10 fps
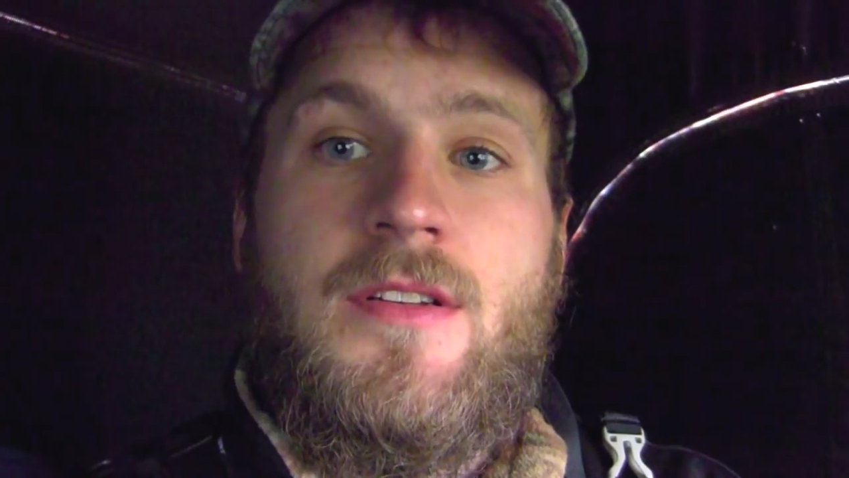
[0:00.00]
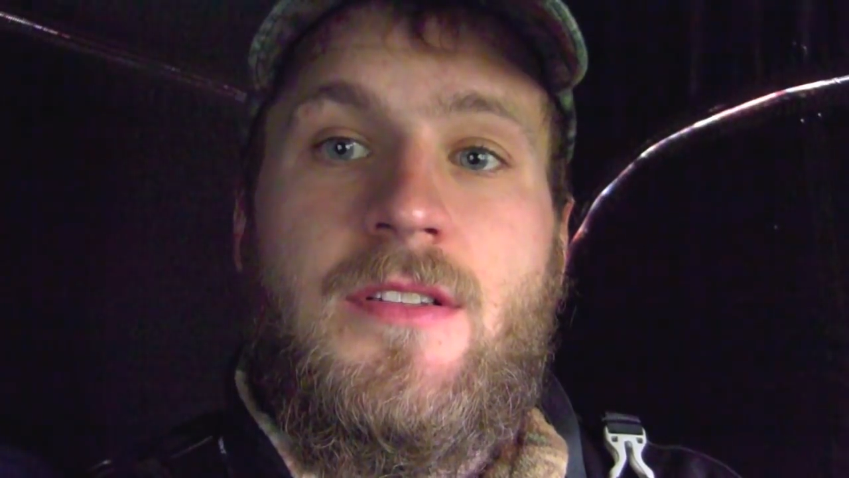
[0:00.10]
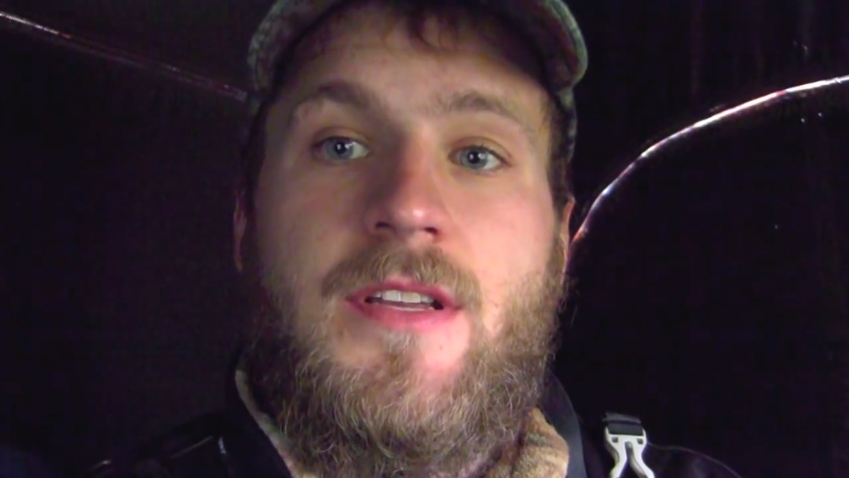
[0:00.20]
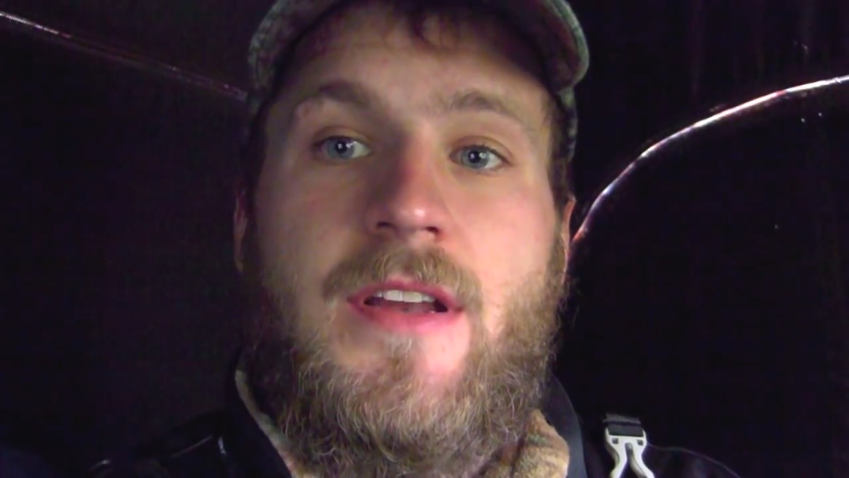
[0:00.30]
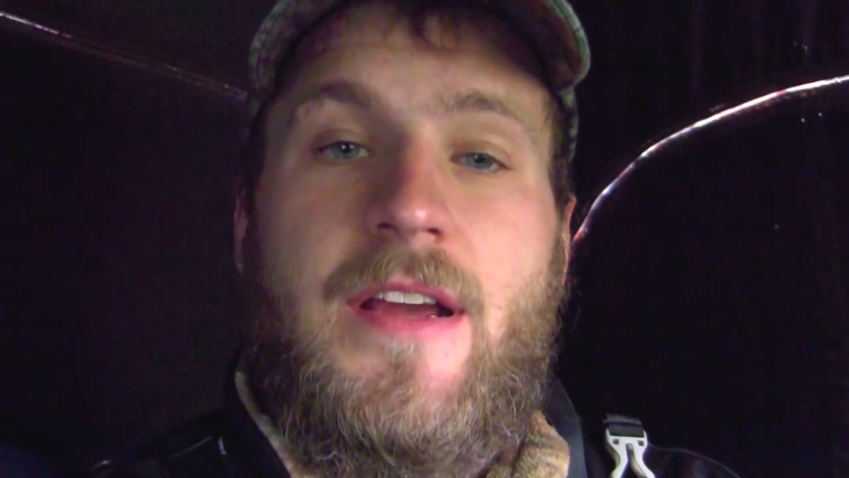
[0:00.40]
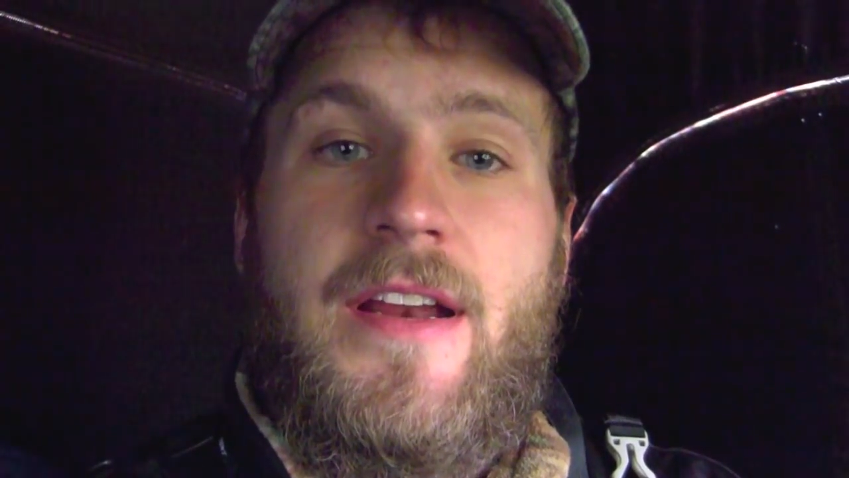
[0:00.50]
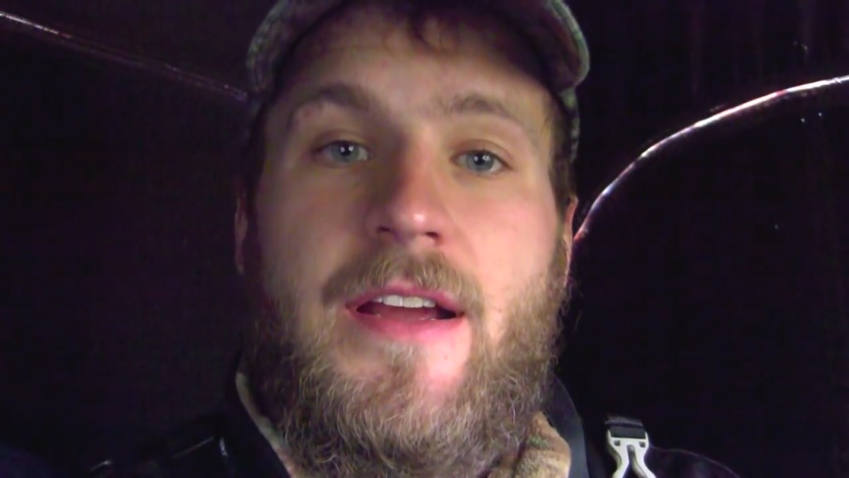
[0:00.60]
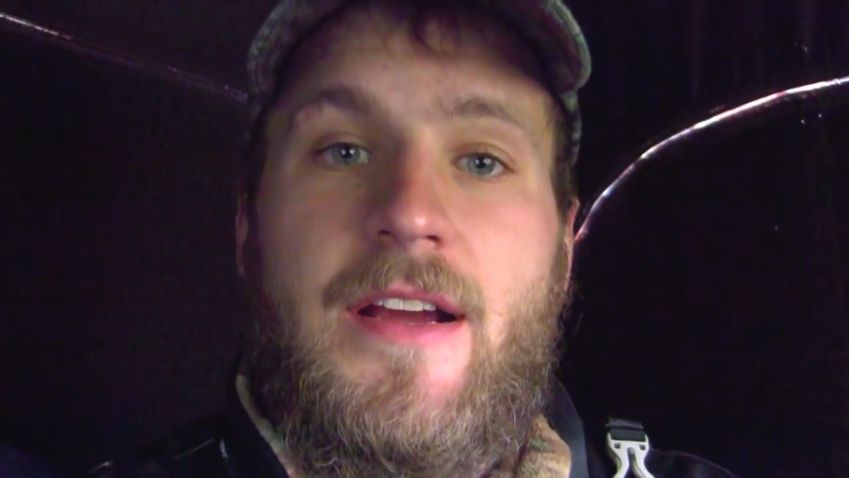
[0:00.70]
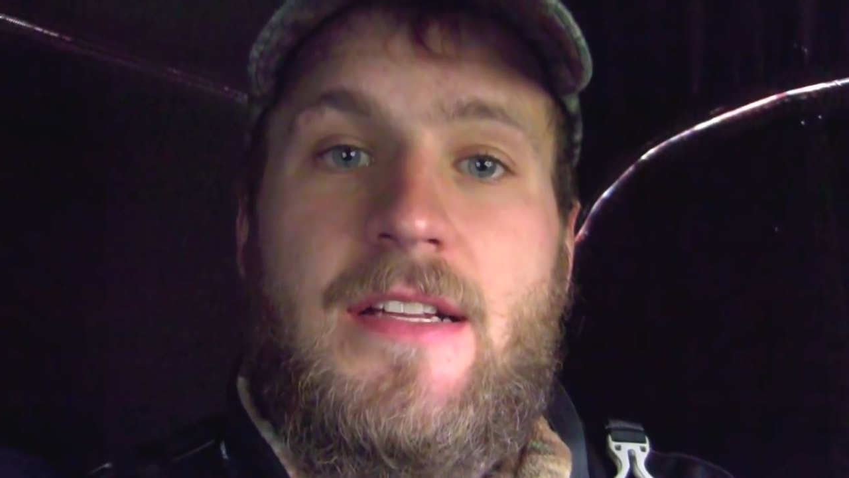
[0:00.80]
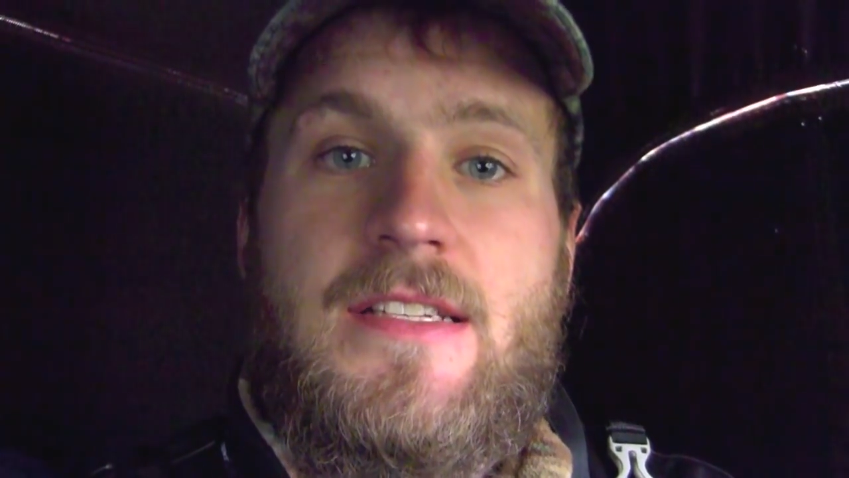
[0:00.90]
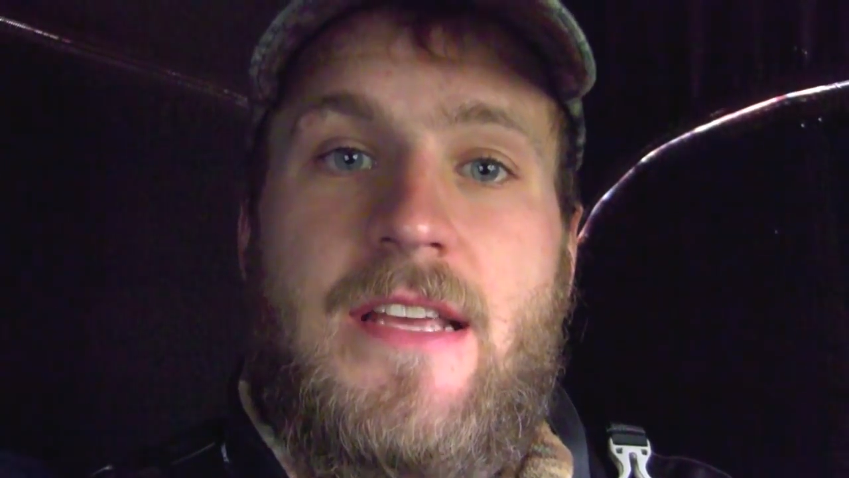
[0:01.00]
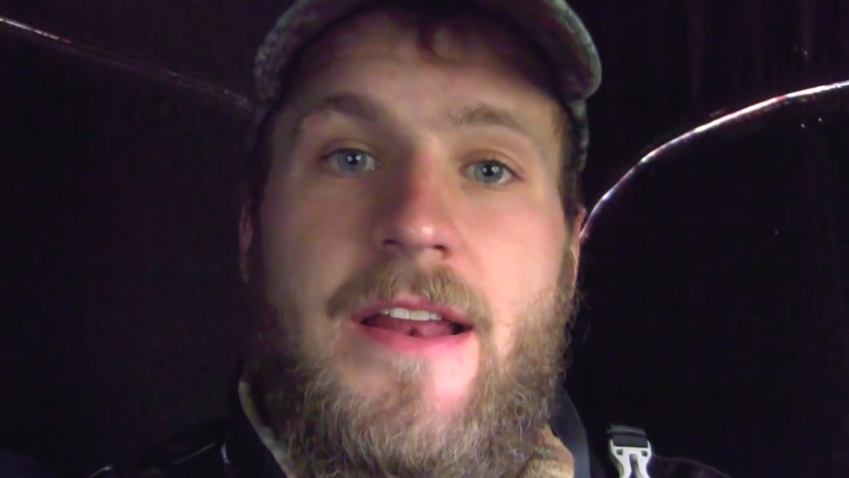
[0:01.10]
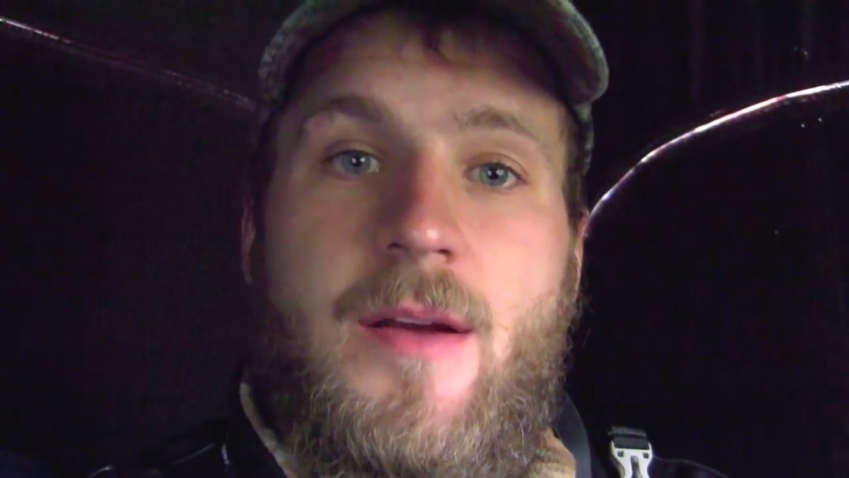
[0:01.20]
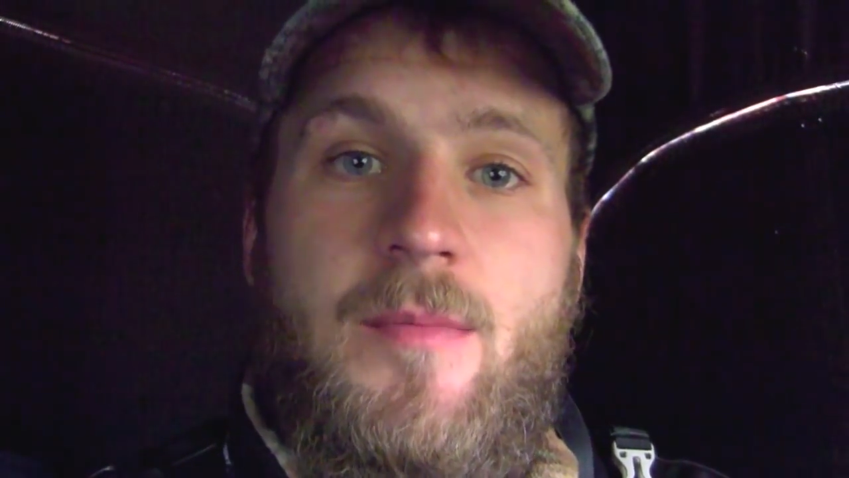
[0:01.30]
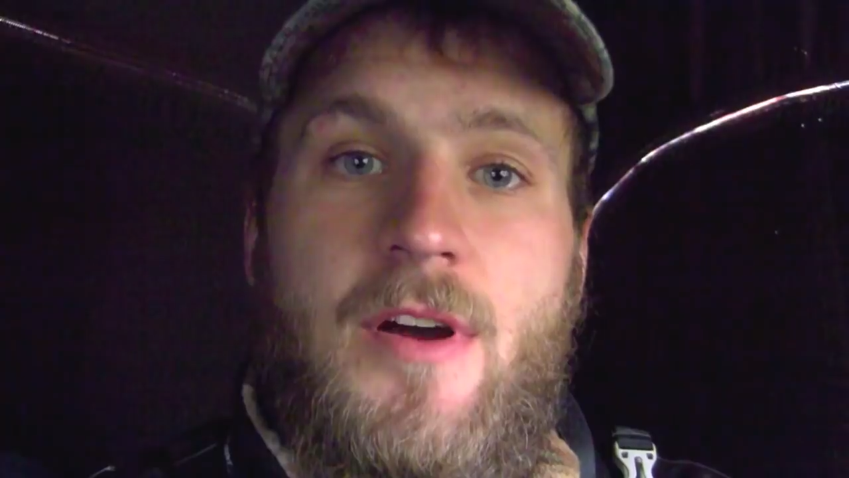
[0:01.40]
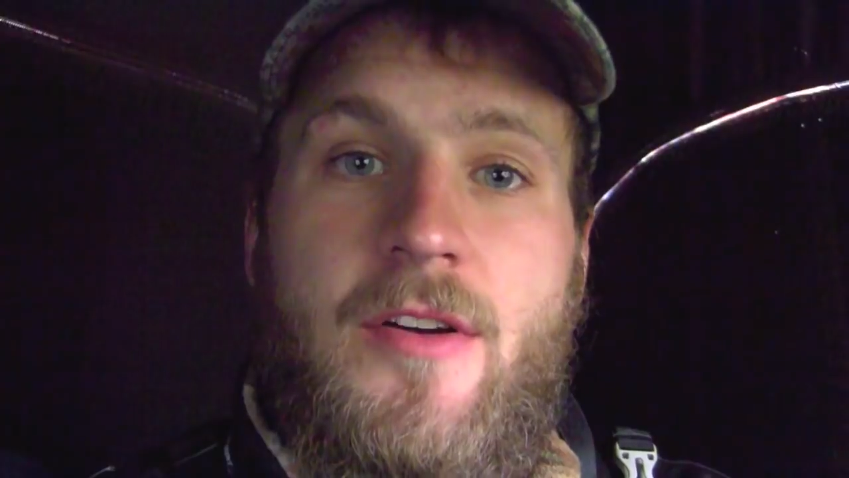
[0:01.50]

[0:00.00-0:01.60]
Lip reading: Tonight I got set up